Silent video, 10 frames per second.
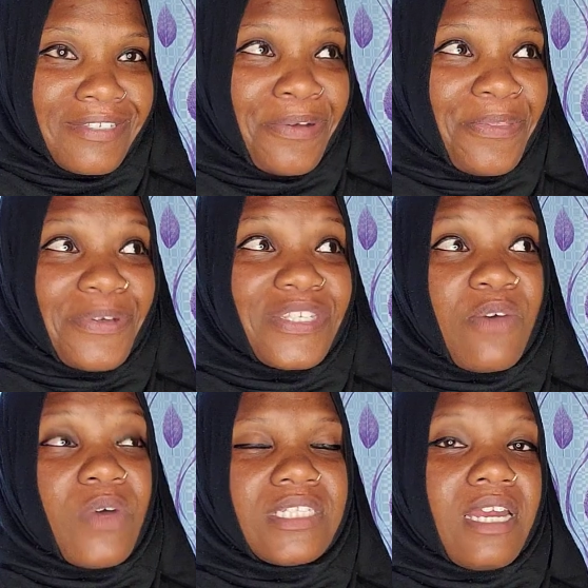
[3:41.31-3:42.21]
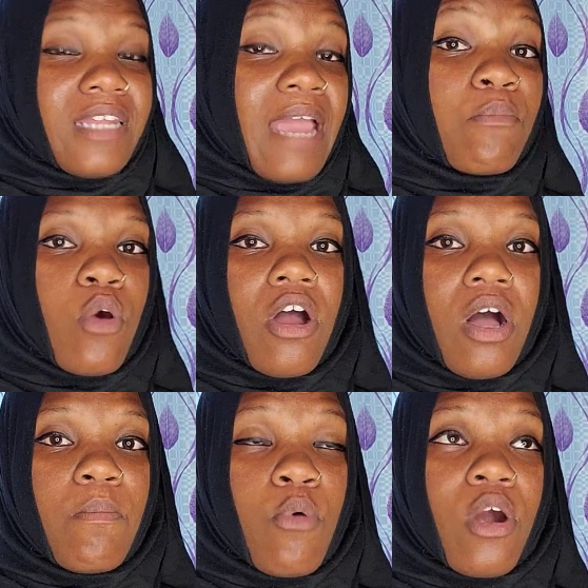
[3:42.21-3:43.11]
So those are the ones that are like
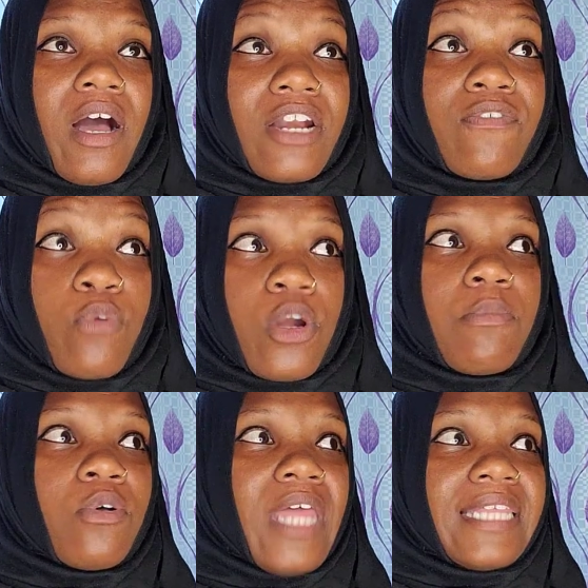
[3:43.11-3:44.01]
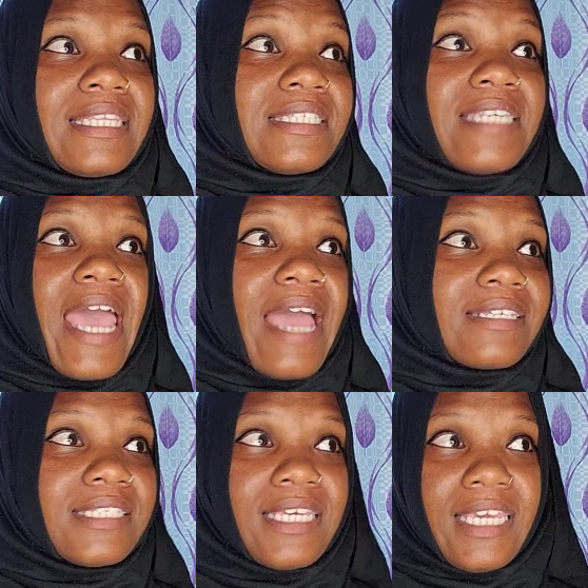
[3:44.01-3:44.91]
more more unaffordable like the
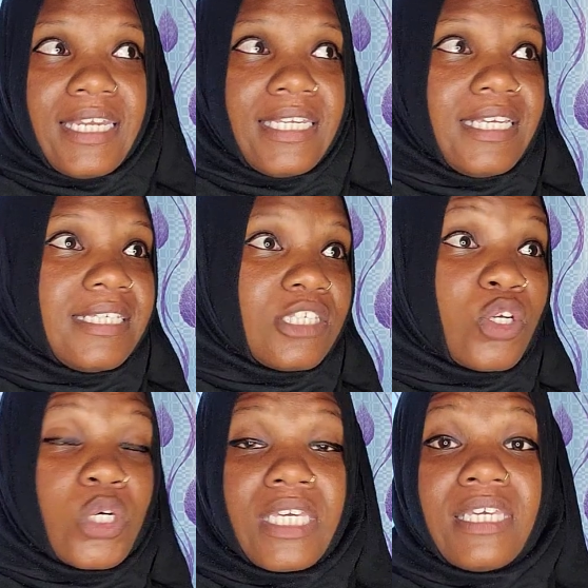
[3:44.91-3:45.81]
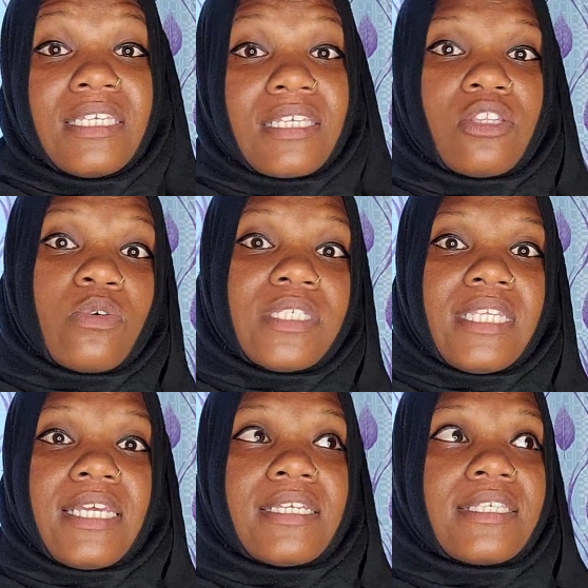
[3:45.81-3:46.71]
snacks, the candies, the cookies and those
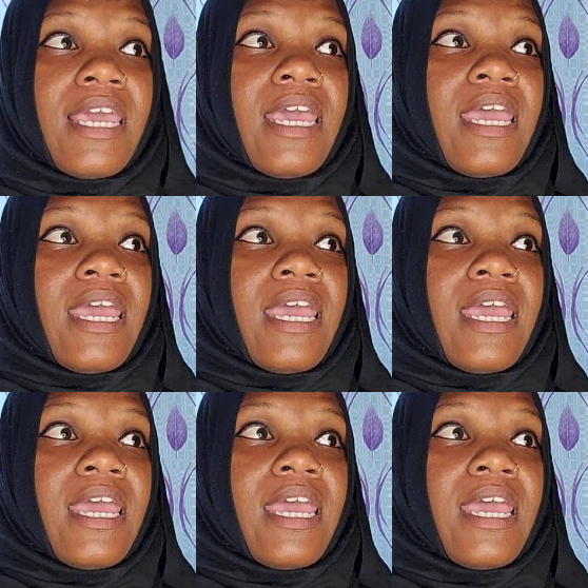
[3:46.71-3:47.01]
things